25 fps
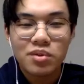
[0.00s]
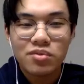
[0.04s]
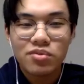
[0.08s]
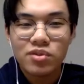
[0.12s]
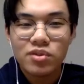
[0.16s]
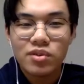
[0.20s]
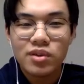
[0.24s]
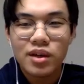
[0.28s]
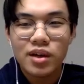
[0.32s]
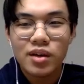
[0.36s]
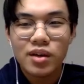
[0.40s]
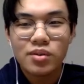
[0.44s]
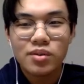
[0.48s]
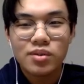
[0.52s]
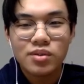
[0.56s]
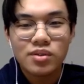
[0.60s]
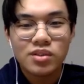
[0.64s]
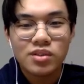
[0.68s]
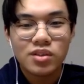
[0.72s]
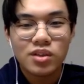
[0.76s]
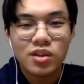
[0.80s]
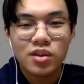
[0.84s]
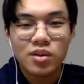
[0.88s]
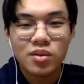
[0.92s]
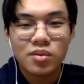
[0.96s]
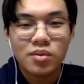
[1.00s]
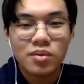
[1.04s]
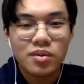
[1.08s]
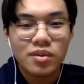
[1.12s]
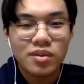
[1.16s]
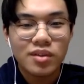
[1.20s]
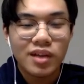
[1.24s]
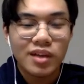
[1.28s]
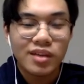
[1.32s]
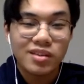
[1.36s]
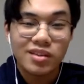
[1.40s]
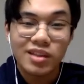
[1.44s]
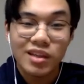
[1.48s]
through now. So
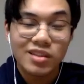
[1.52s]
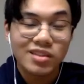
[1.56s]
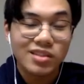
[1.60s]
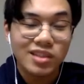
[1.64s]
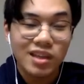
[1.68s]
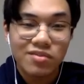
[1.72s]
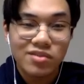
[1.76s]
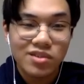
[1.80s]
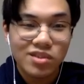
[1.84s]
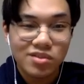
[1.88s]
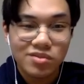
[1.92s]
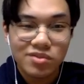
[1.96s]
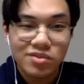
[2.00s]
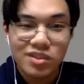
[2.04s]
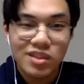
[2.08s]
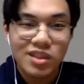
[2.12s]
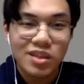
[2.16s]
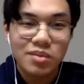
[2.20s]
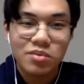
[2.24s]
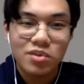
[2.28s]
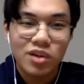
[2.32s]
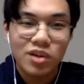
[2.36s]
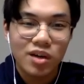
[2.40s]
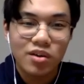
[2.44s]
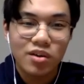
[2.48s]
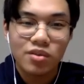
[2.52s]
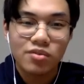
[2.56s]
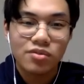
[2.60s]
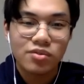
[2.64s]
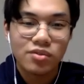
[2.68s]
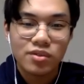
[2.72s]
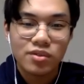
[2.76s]
that's definitely something to keep track of.